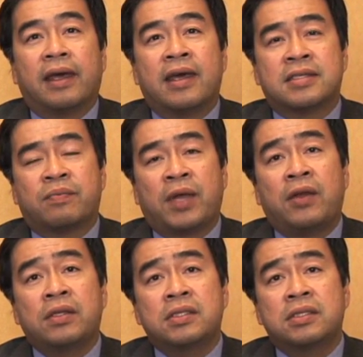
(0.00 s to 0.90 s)
As a
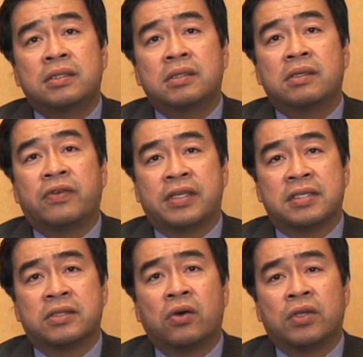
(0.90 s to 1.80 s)
parent of a
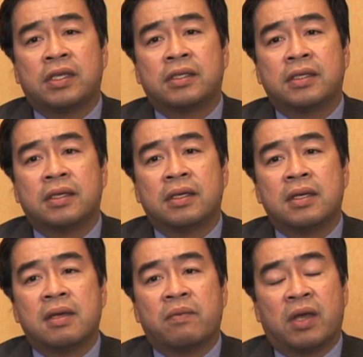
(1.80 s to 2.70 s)
Setonian,
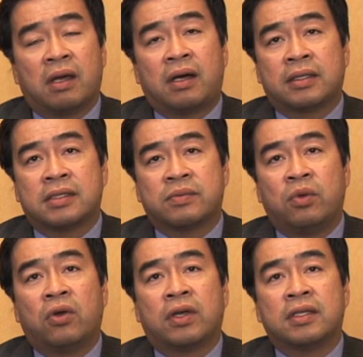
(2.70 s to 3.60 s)
my heart is
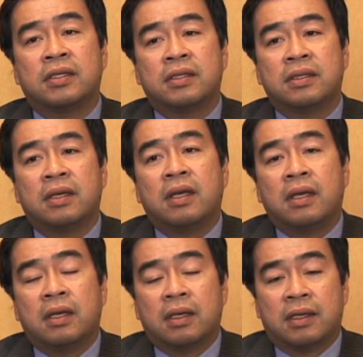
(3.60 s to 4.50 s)
broken.
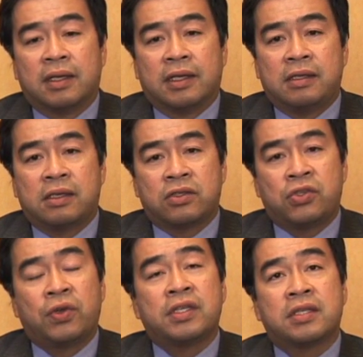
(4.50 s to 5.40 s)
Yet
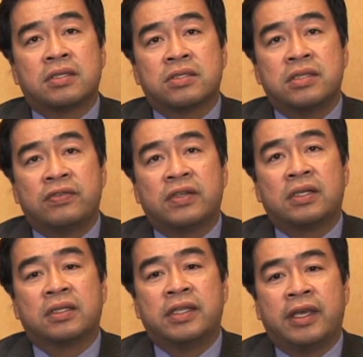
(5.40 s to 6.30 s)
during such
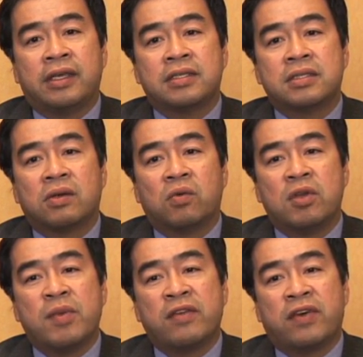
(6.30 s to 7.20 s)
difficult days,
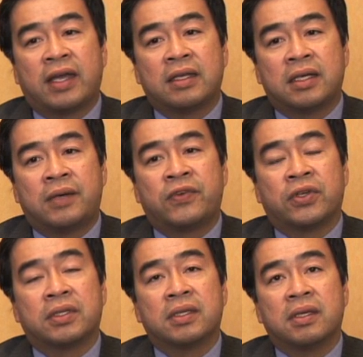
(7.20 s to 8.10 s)
we may find
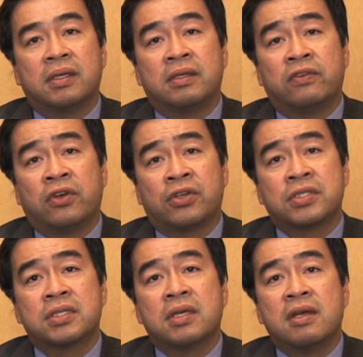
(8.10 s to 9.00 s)
comfort in the
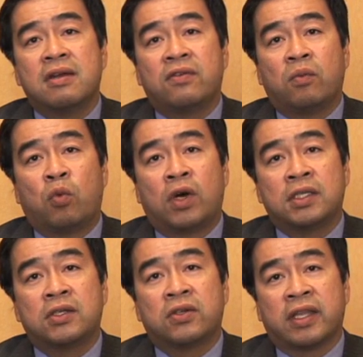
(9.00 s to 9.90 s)
verse from
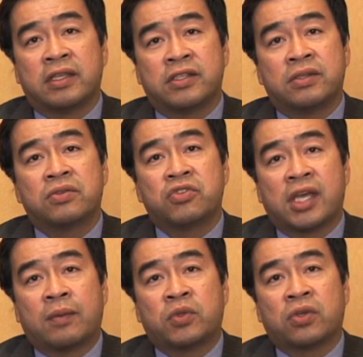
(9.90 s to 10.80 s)
1 Corinthians
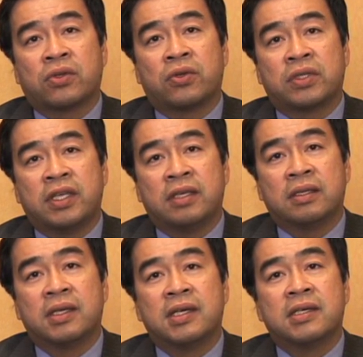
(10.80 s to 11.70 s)
chapter
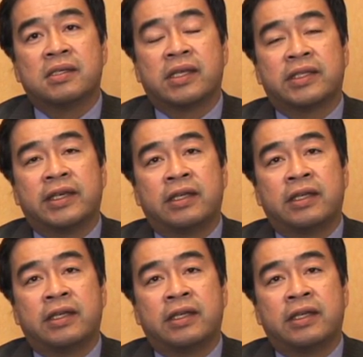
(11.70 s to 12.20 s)
13 that